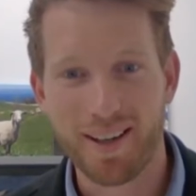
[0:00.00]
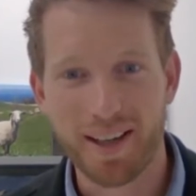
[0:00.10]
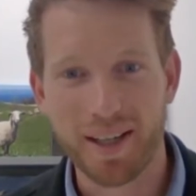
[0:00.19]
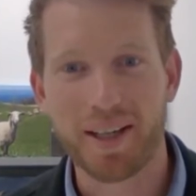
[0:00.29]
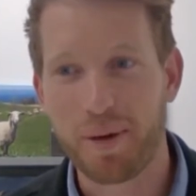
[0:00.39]

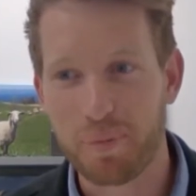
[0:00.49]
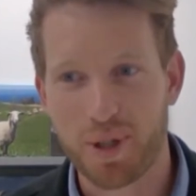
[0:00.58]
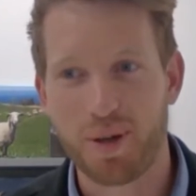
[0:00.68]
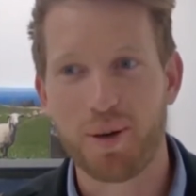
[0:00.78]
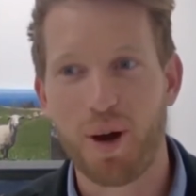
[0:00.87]
extra
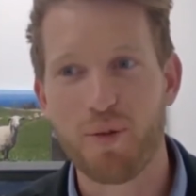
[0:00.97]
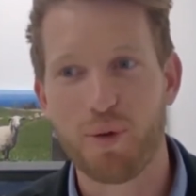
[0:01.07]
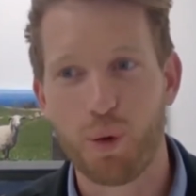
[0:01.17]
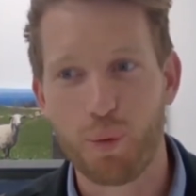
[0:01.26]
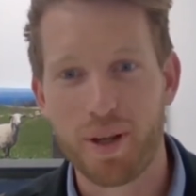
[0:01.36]
income. So
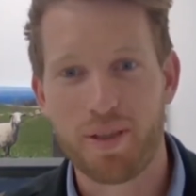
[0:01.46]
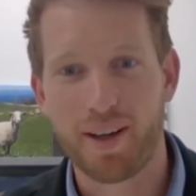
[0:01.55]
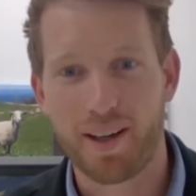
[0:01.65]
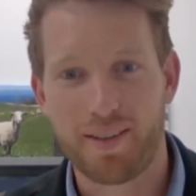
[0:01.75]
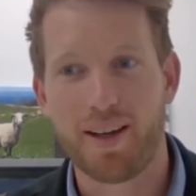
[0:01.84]
overall,
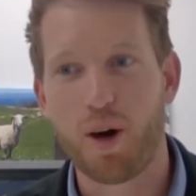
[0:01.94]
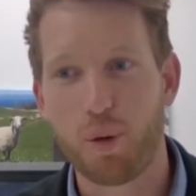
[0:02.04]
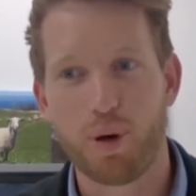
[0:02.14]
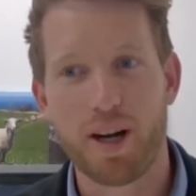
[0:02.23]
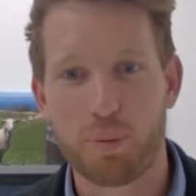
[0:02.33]
we think
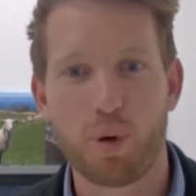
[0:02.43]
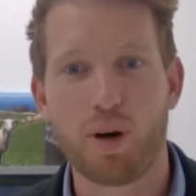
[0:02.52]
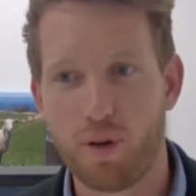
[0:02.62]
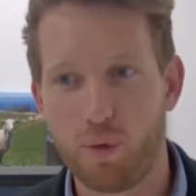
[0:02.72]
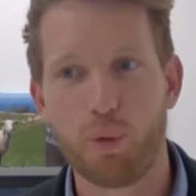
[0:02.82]
that
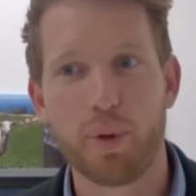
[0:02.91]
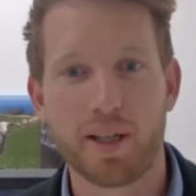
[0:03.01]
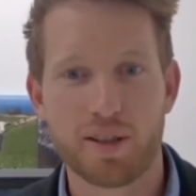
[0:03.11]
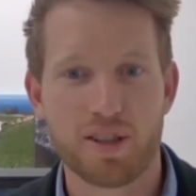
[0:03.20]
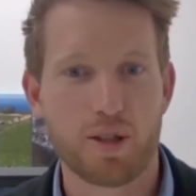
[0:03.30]
operating profit
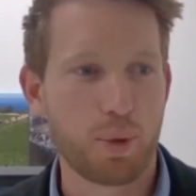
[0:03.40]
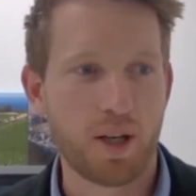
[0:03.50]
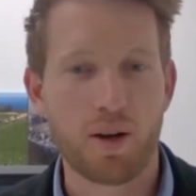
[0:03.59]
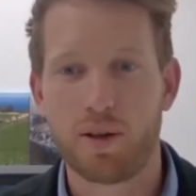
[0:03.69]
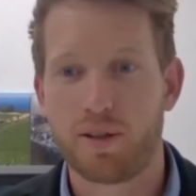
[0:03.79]
will be
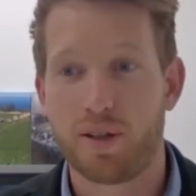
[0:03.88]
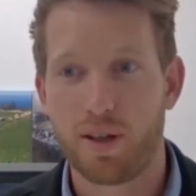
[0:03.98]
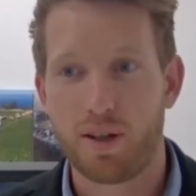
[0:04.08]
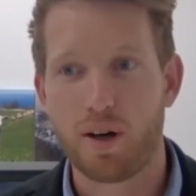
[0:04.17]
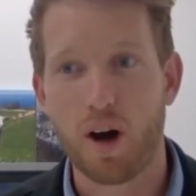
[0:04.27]
considerably
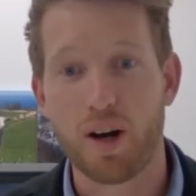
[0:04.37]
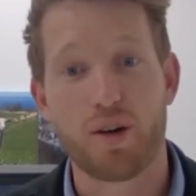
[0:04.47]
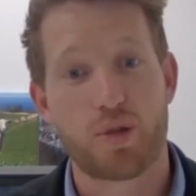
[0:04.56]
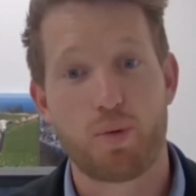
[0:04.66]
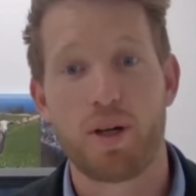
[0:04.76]

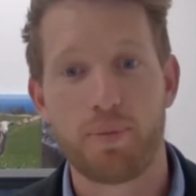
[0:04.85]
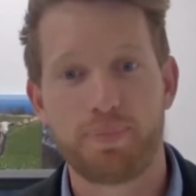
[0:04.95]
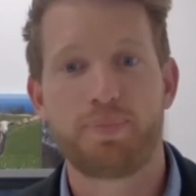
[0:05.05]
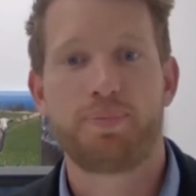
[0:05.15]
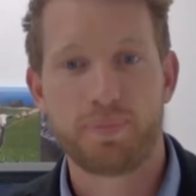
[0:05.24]
higher as
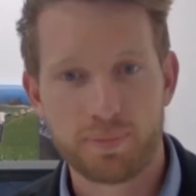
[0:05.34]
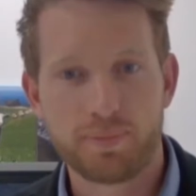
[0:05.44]
well.